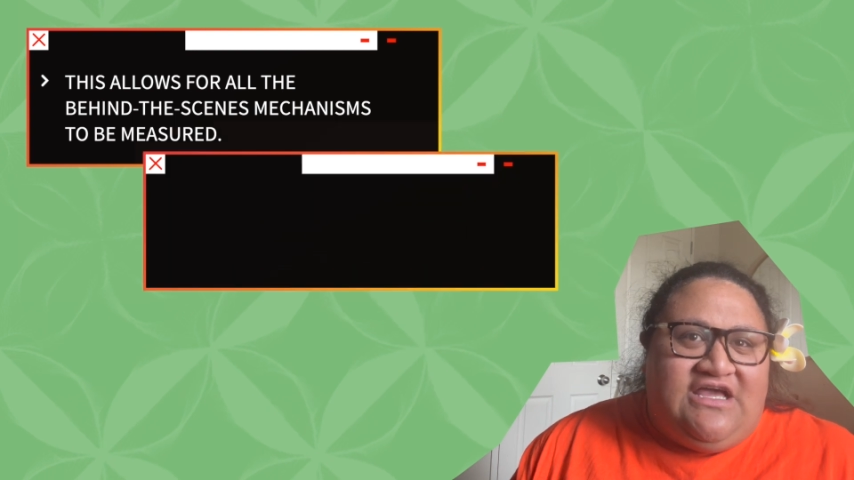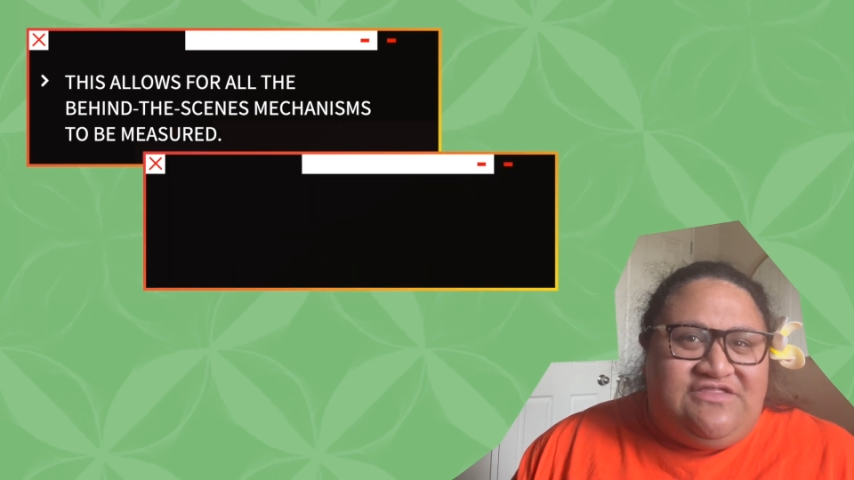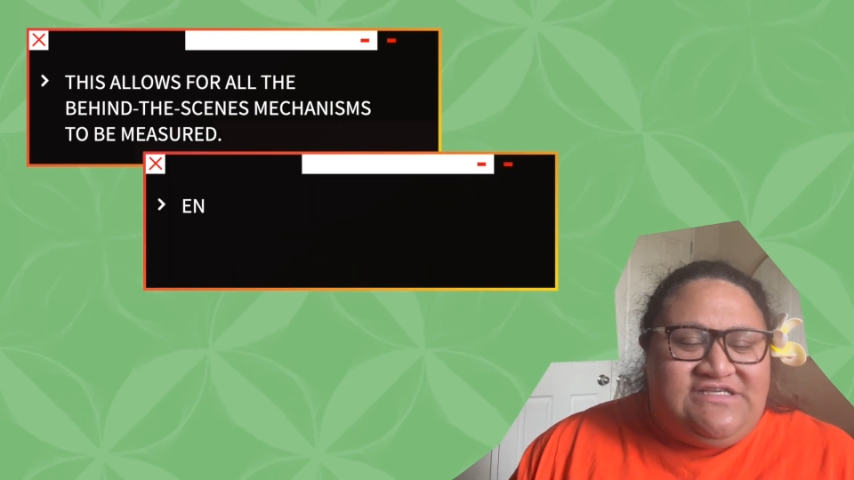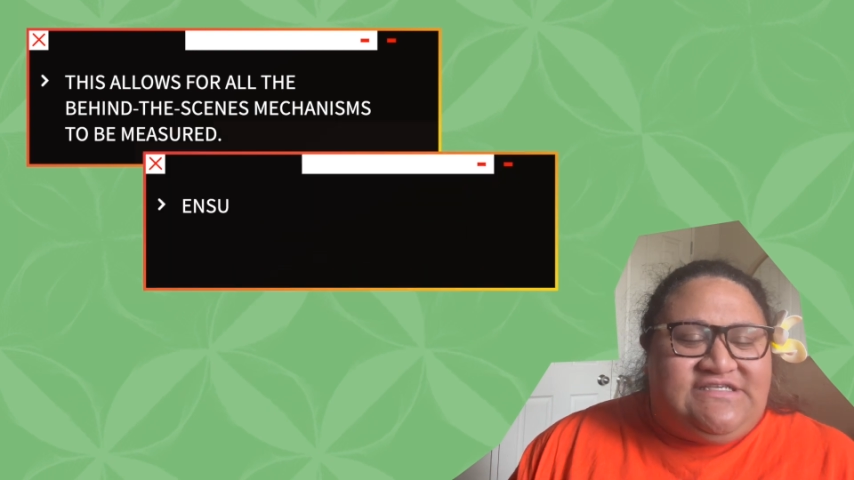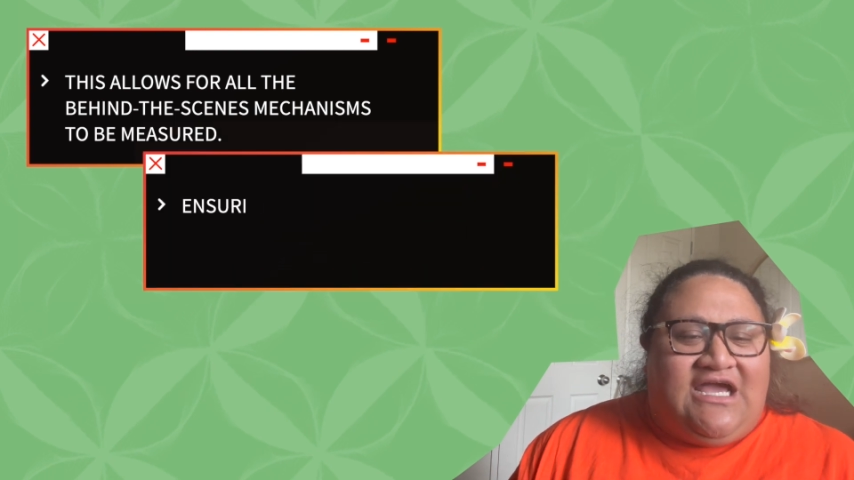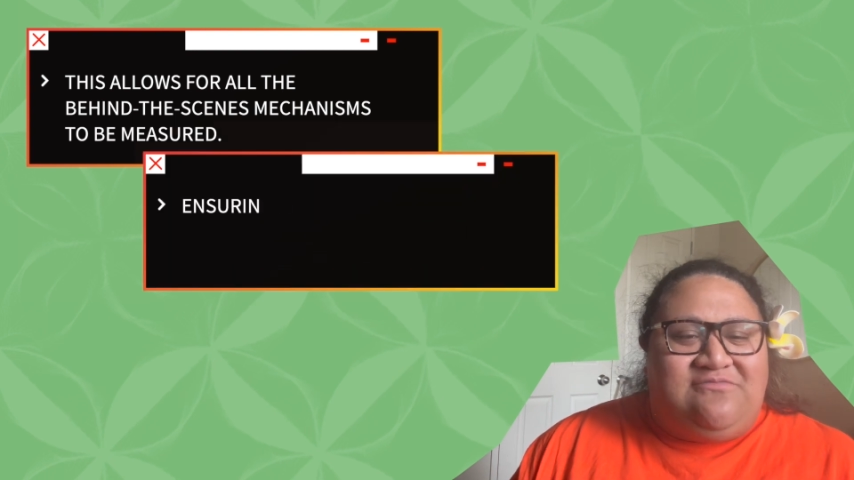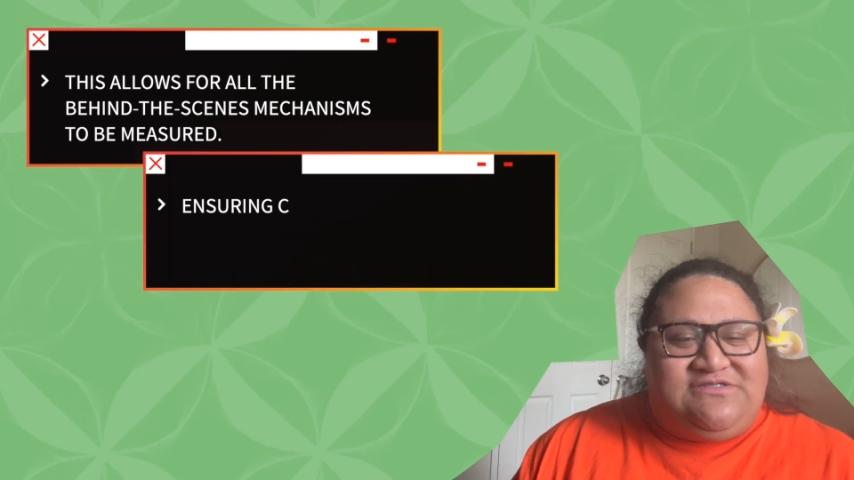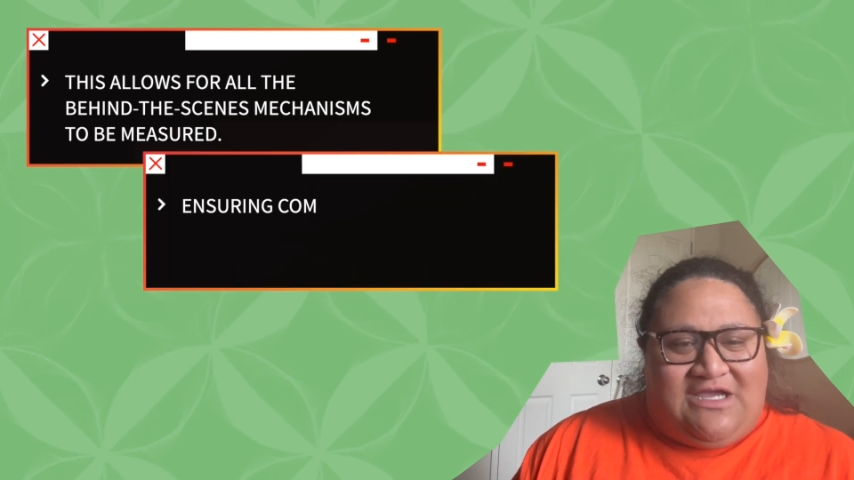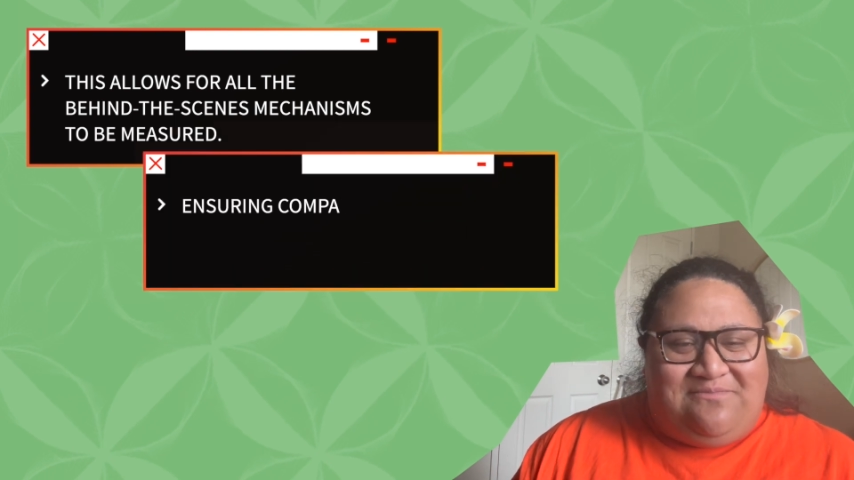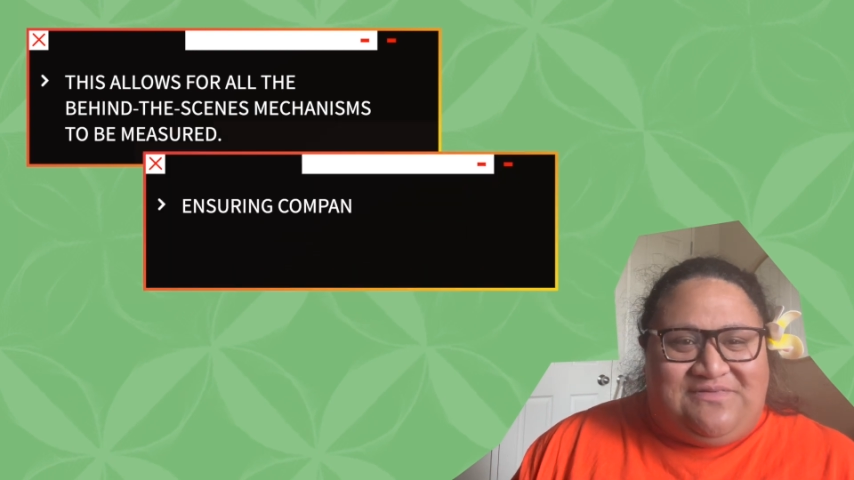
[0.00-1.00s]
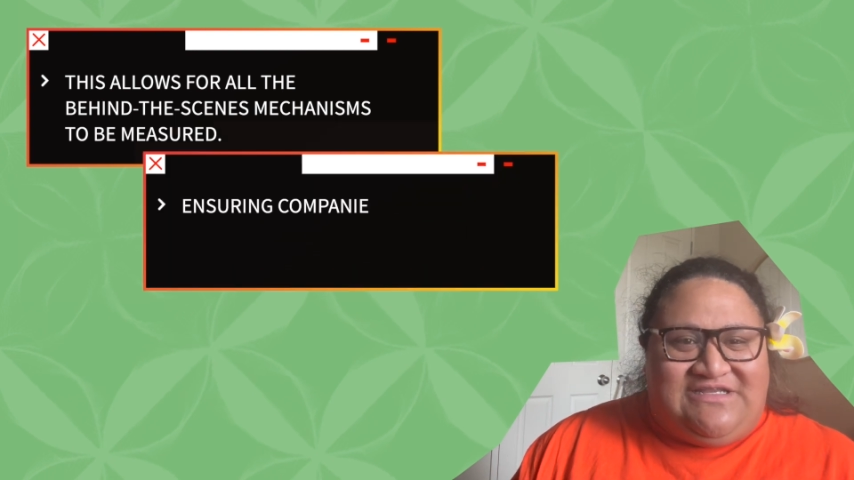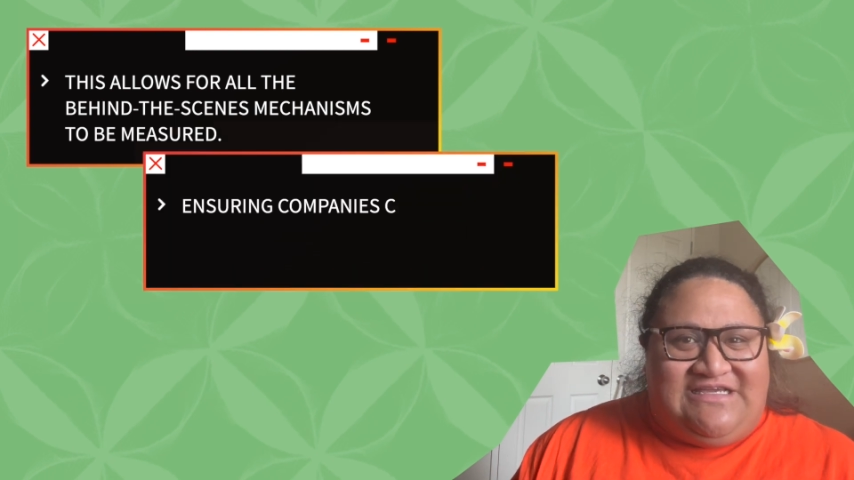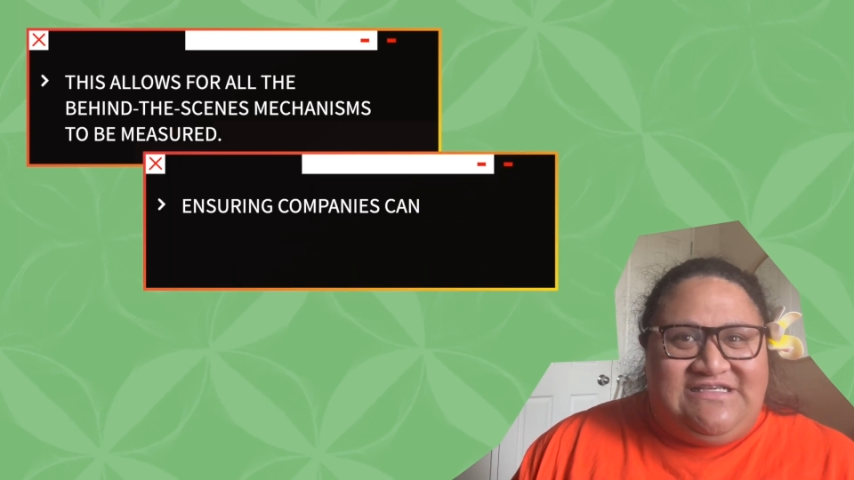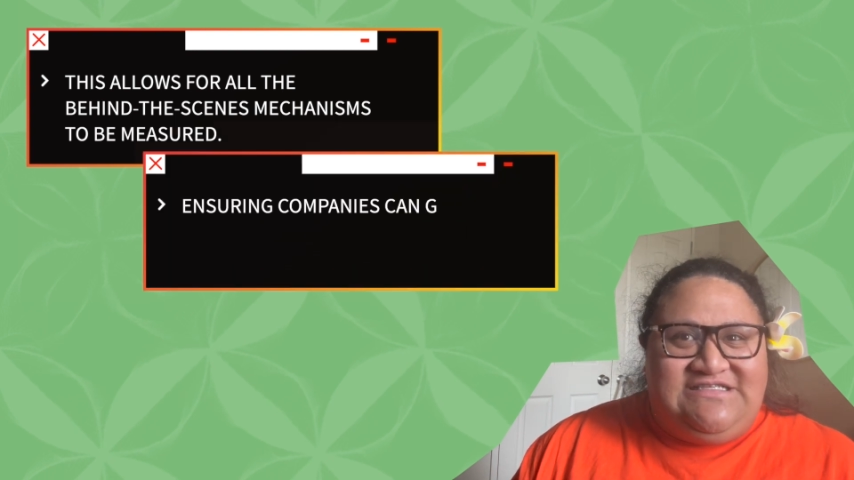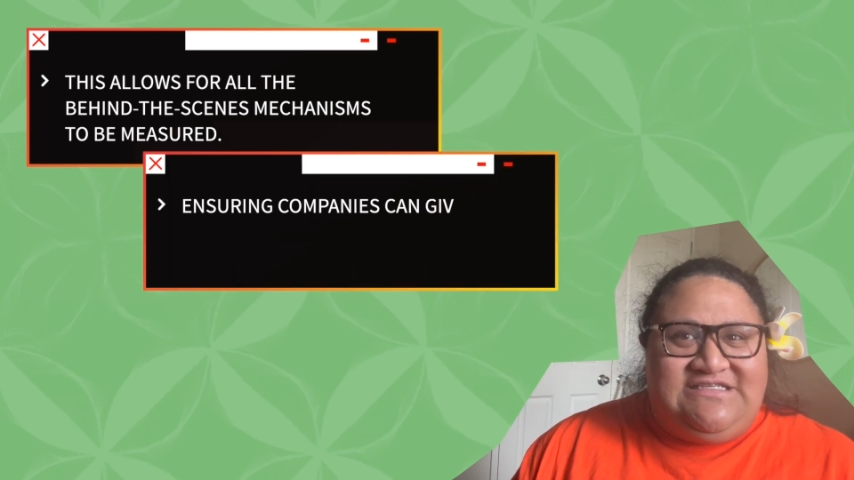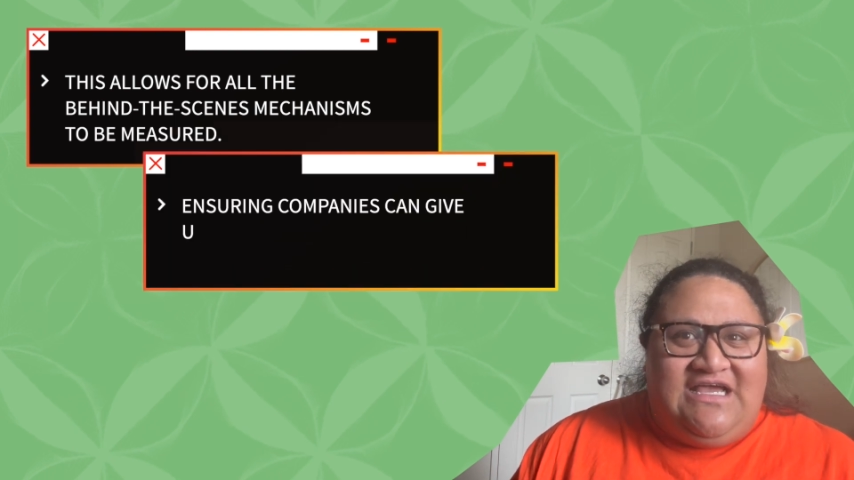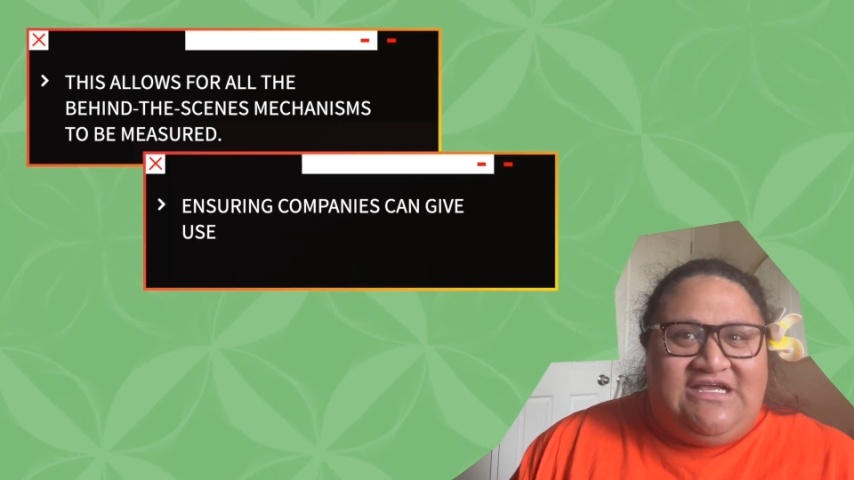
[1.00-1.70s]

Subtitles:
This helps companies